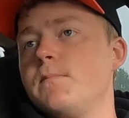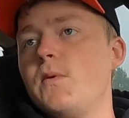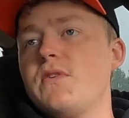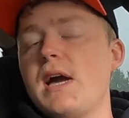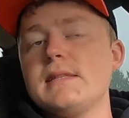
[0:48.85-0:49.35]

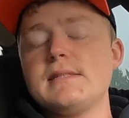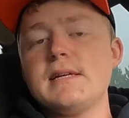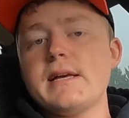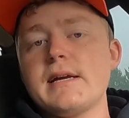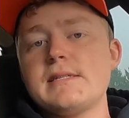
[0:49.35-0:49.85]
we've got,
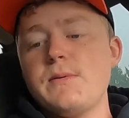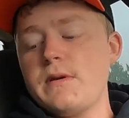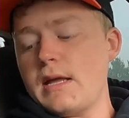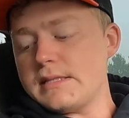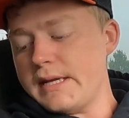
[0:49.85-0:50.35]
like I said,
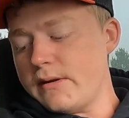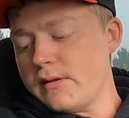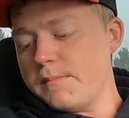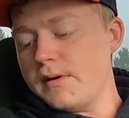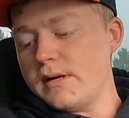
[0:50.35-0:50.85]
we got 10
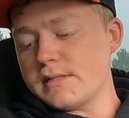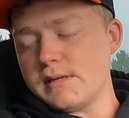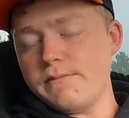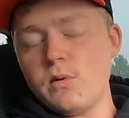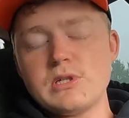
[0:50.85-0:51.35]
on the
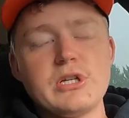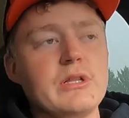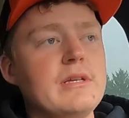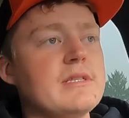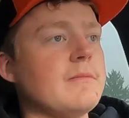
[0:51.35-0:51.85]
books.
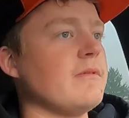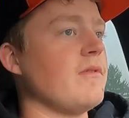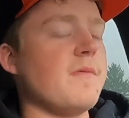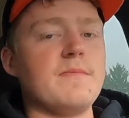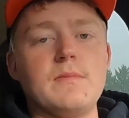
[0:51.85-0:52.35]
Unfortunately, some
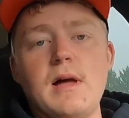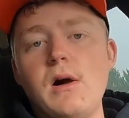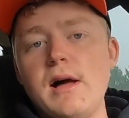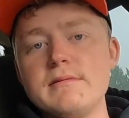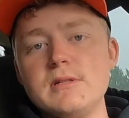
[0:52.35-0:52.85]
of them
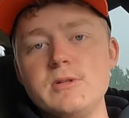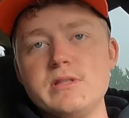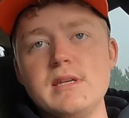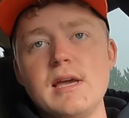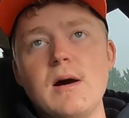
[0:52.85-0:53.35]
I'll have to
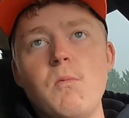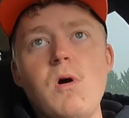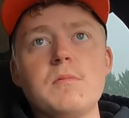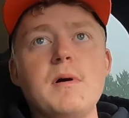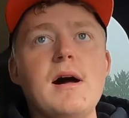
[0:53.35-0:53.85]
use the
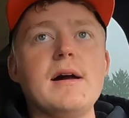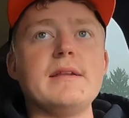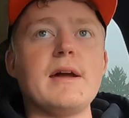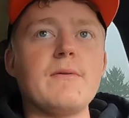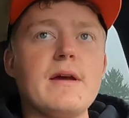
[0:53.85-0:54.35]
walk
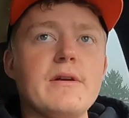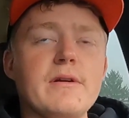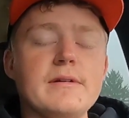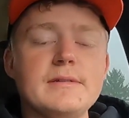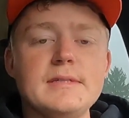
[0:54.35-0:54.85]
behind
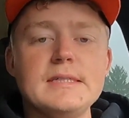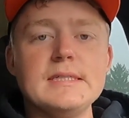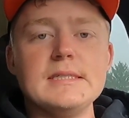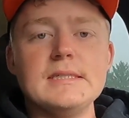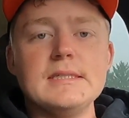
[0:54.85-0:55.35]
aerator.
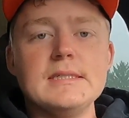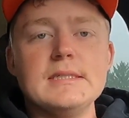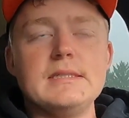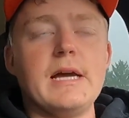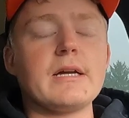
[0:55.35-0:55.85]

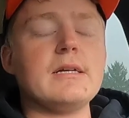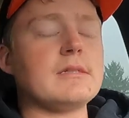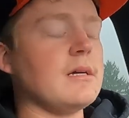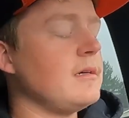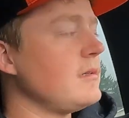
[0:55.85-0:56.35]
Dang
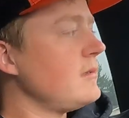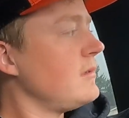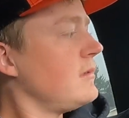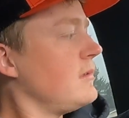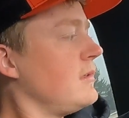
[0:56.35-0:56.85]
it.
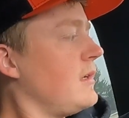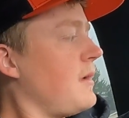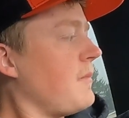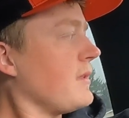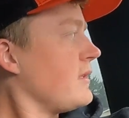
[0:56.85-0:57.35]

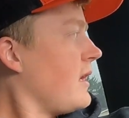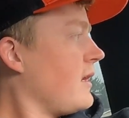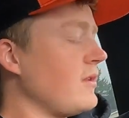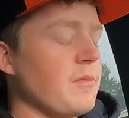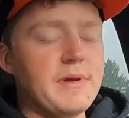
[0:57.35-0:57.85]

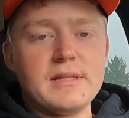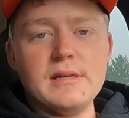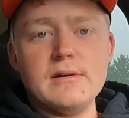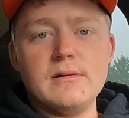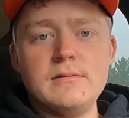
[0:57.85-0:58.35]
But no big
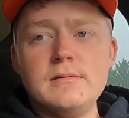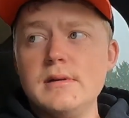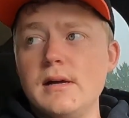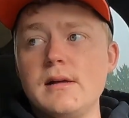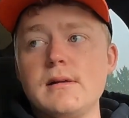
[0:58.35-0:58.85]
deal.
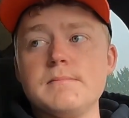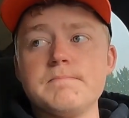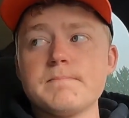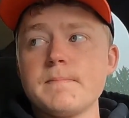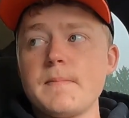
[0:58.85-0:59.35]
I'm
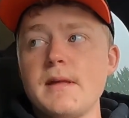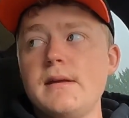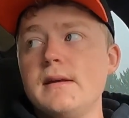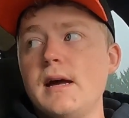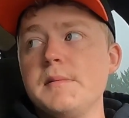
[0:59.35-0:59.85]

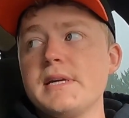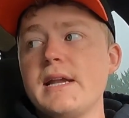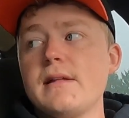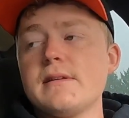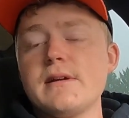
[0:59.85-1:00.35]
gonna
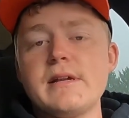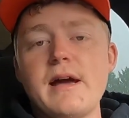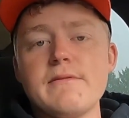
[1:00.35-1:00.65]
get out there and get